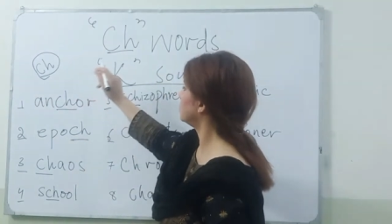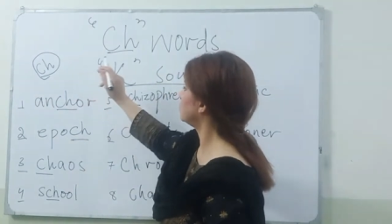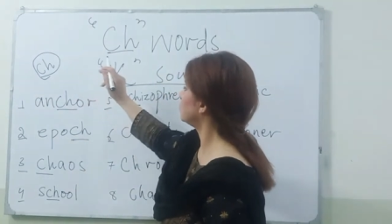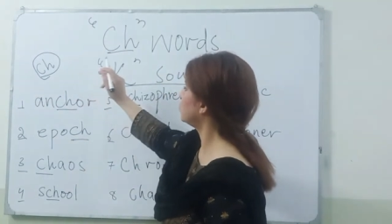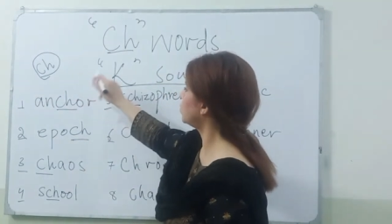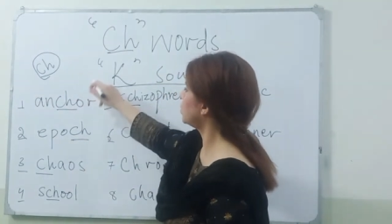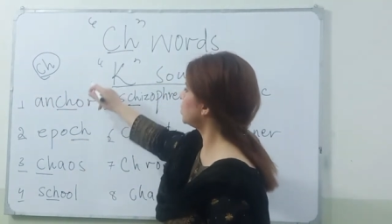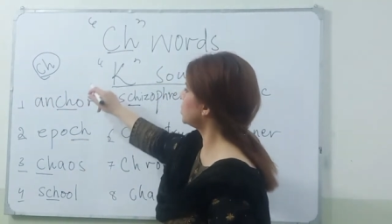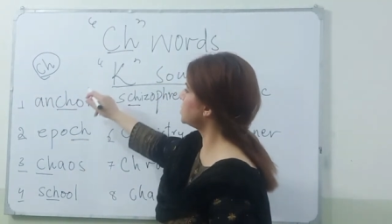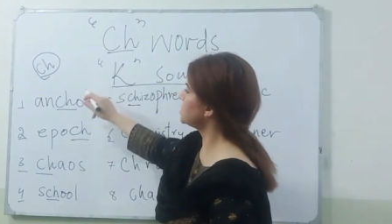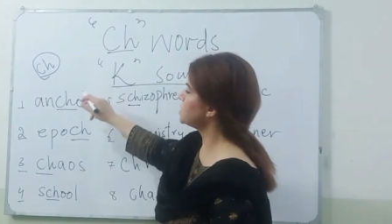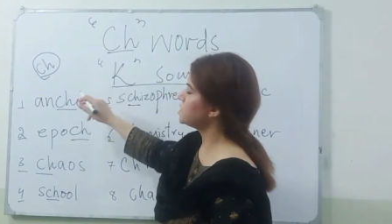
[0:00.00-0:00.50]
the
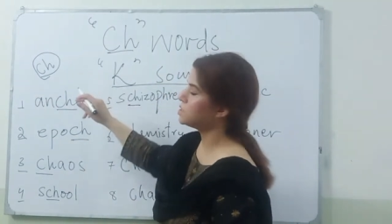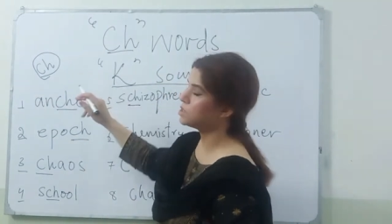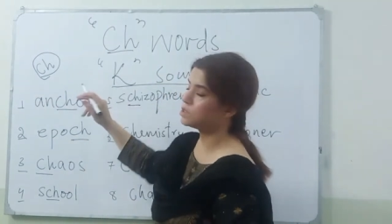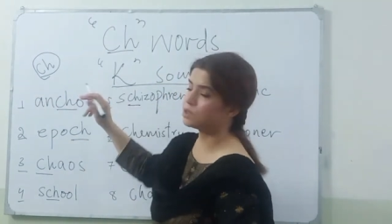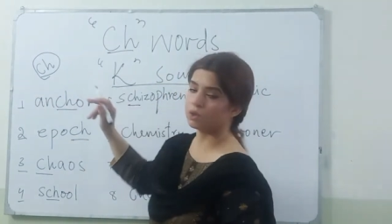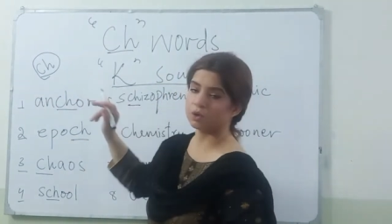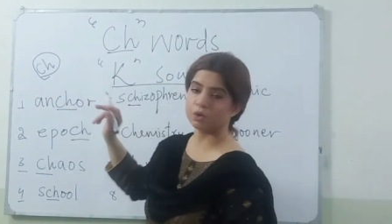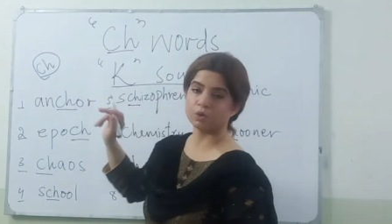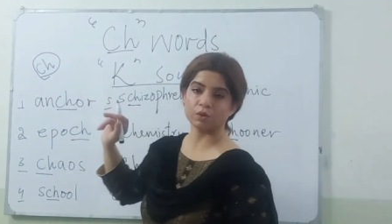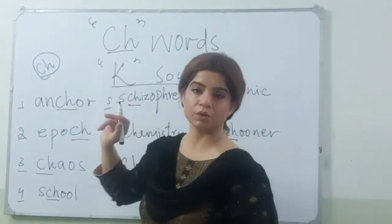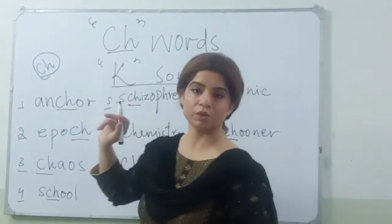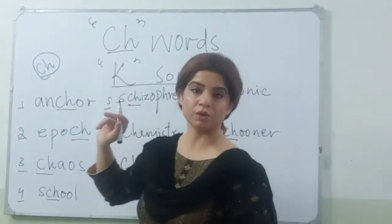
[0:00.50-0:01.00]

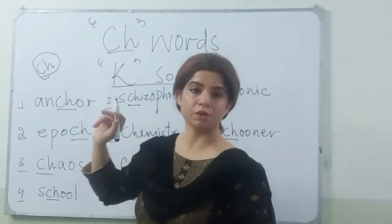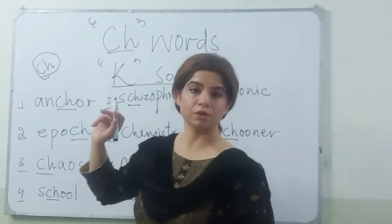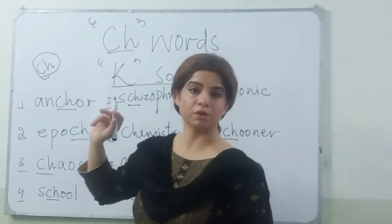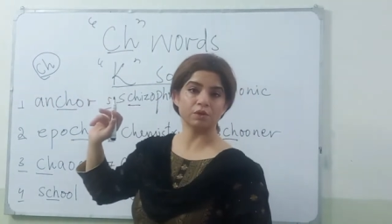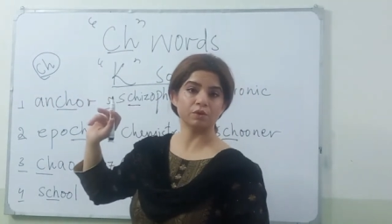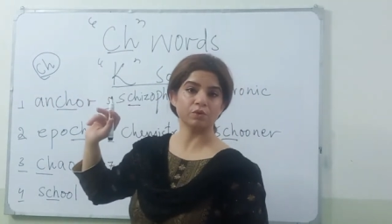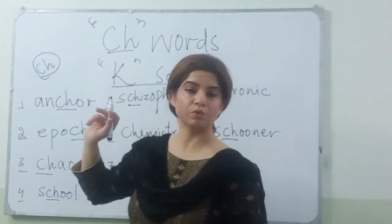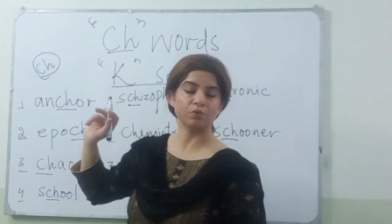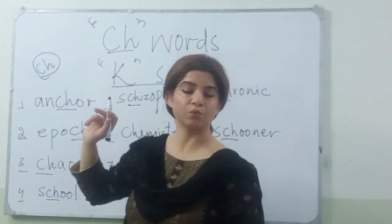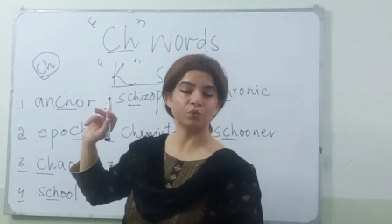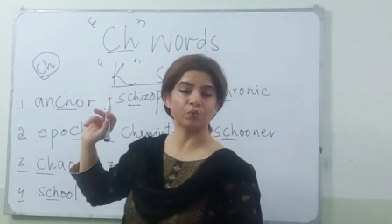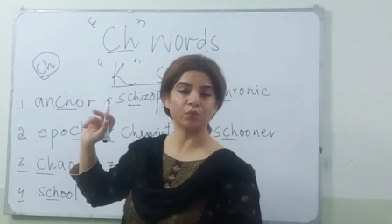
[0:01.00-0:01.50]
words
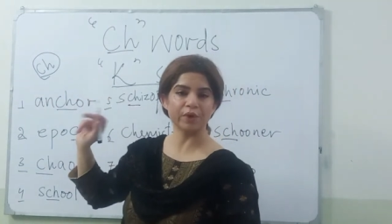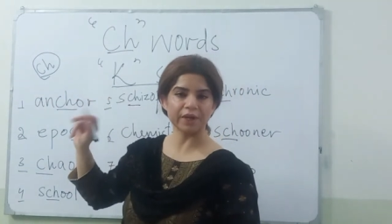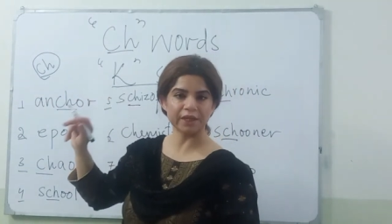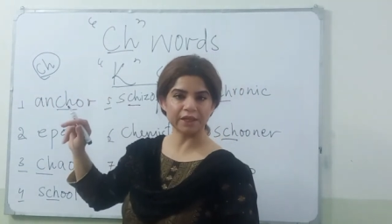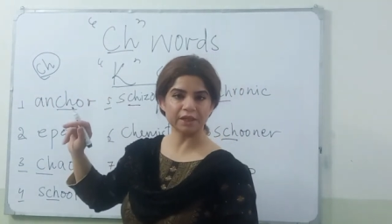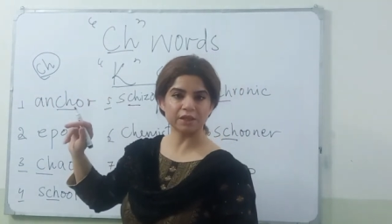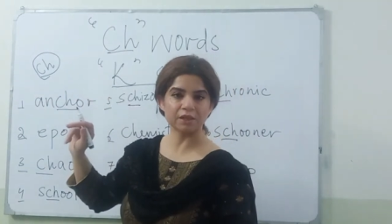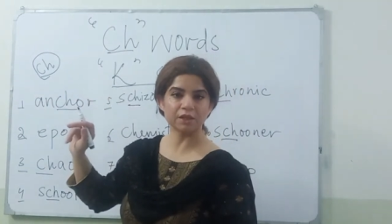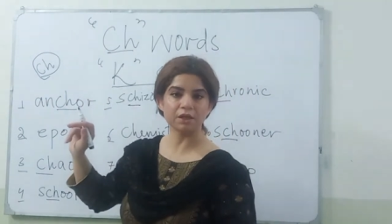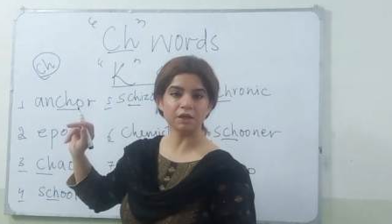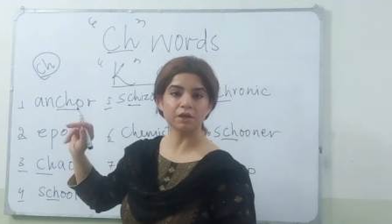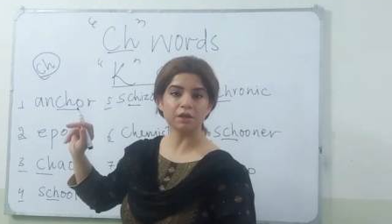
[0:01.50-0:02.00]

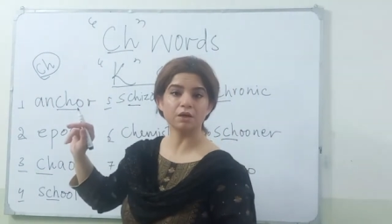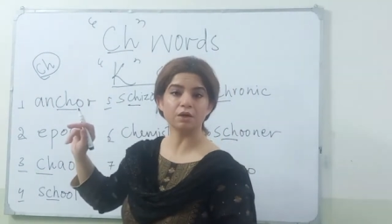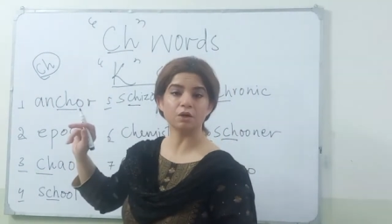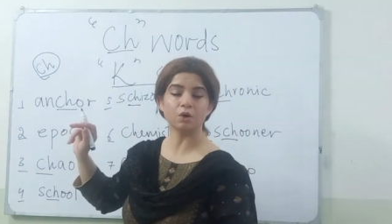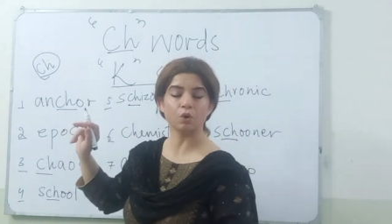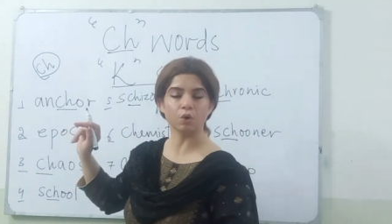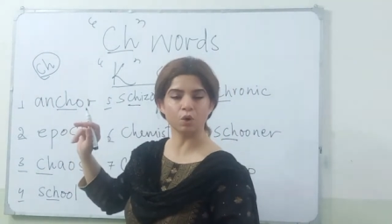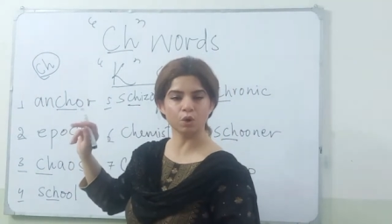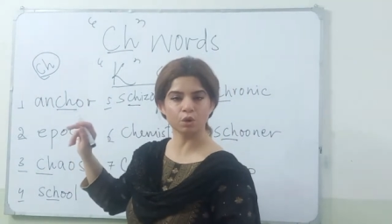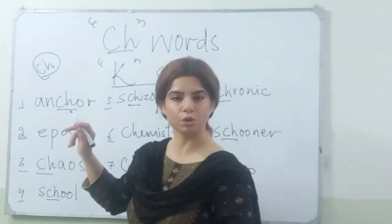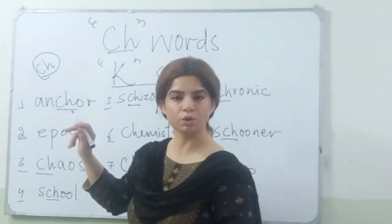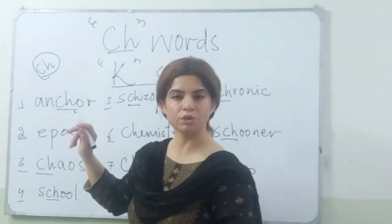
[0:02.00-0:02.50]
with
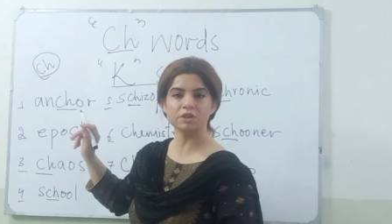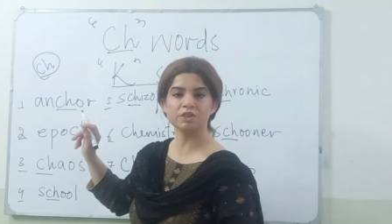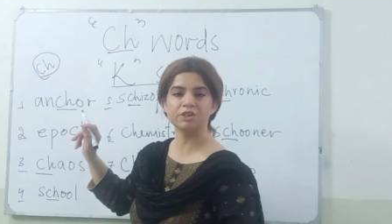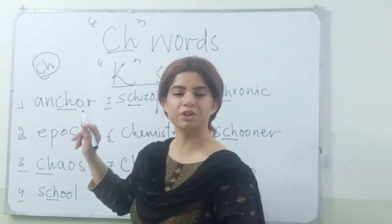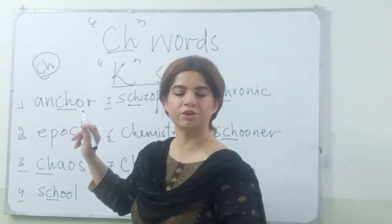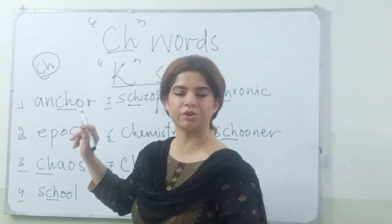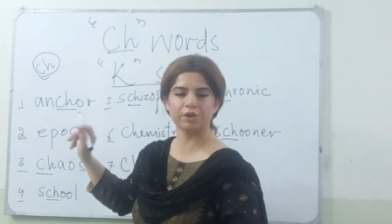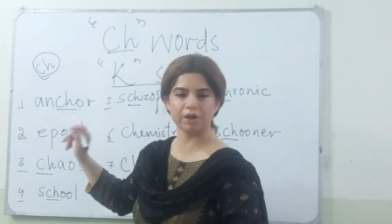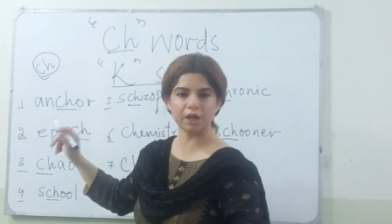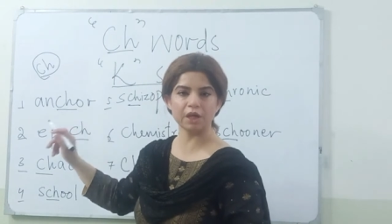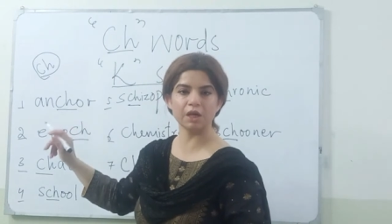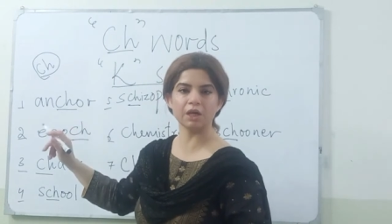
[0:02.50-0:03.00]
old
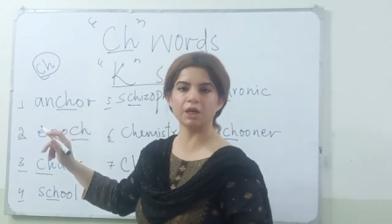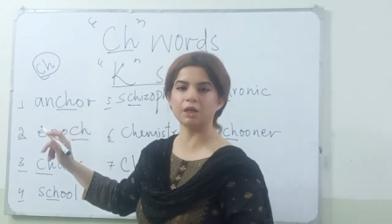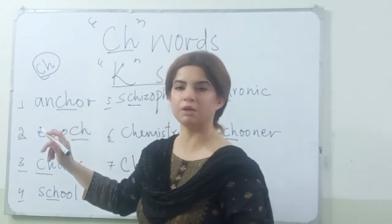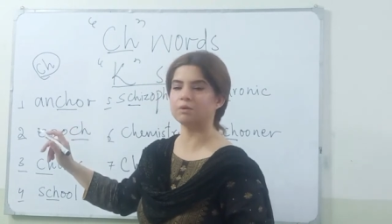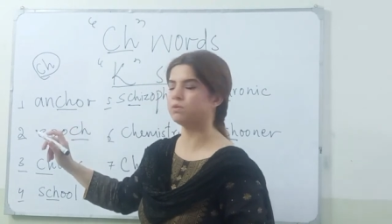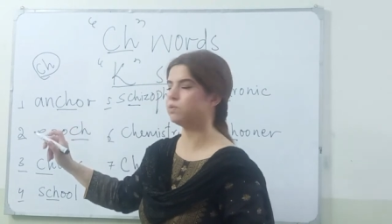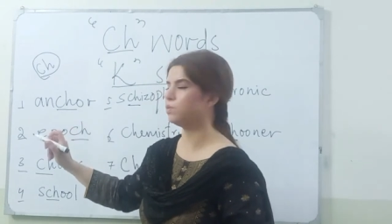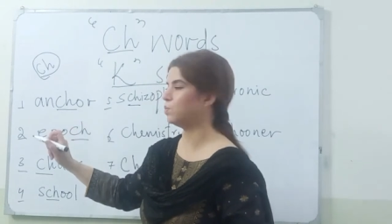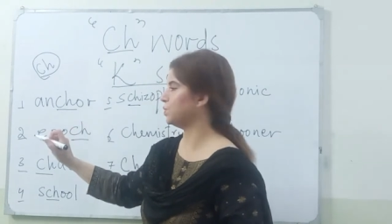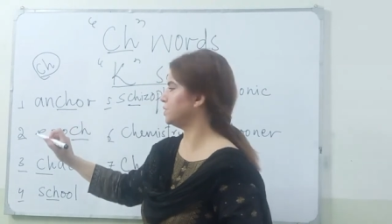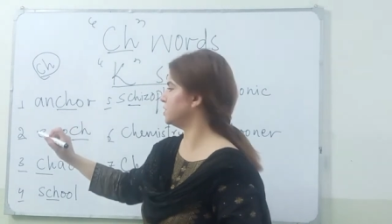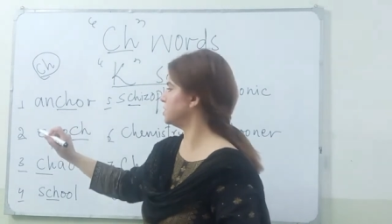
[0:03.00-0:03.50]
Greek
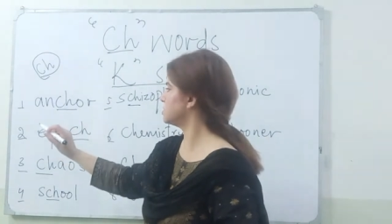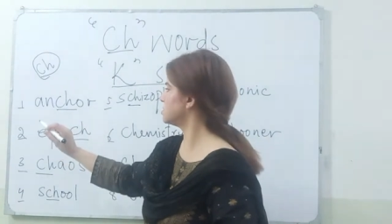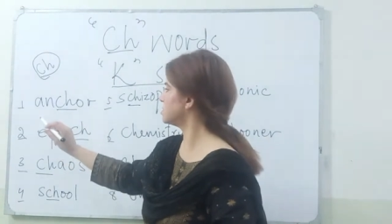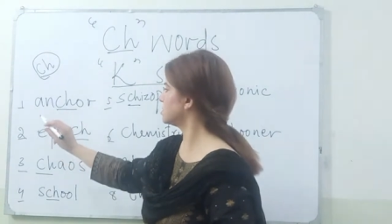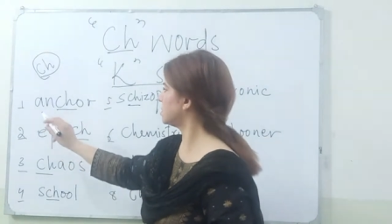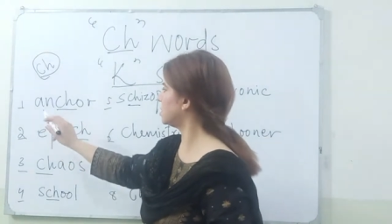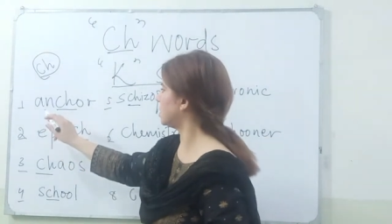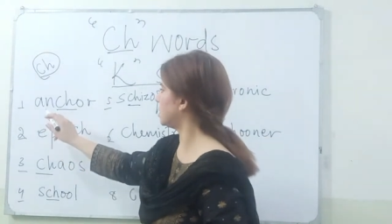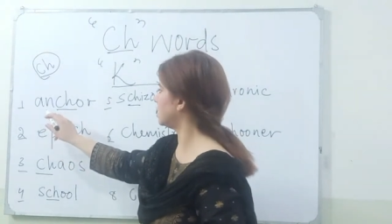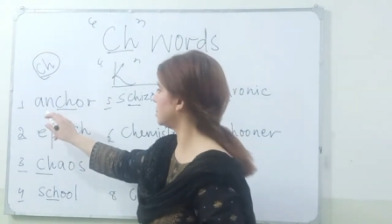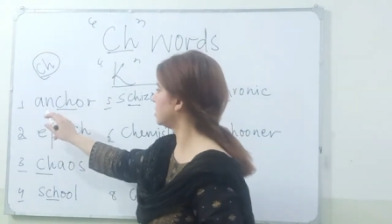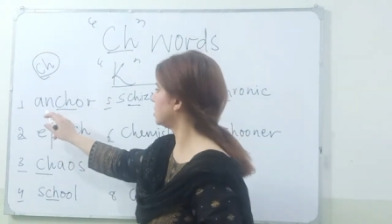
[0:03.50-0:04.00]
influence
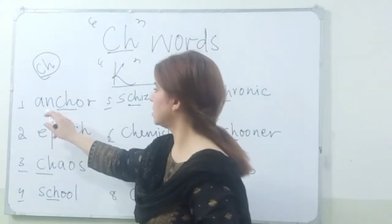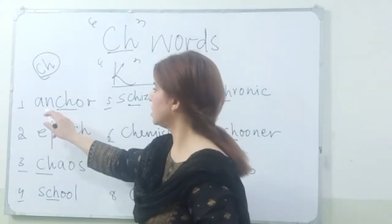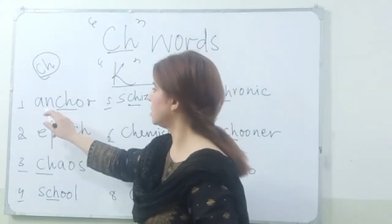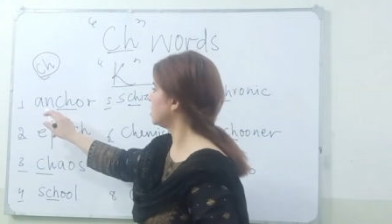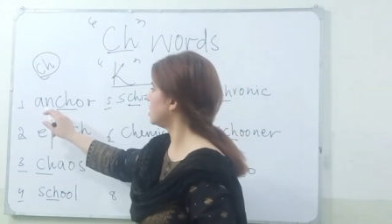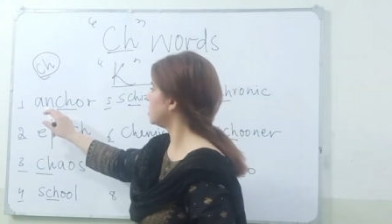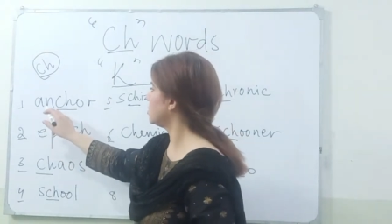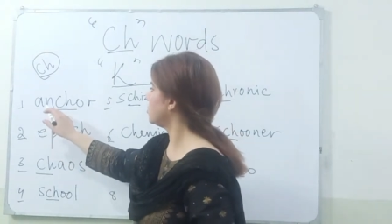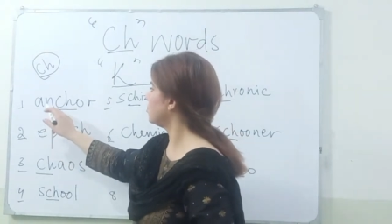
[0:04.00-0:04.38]
are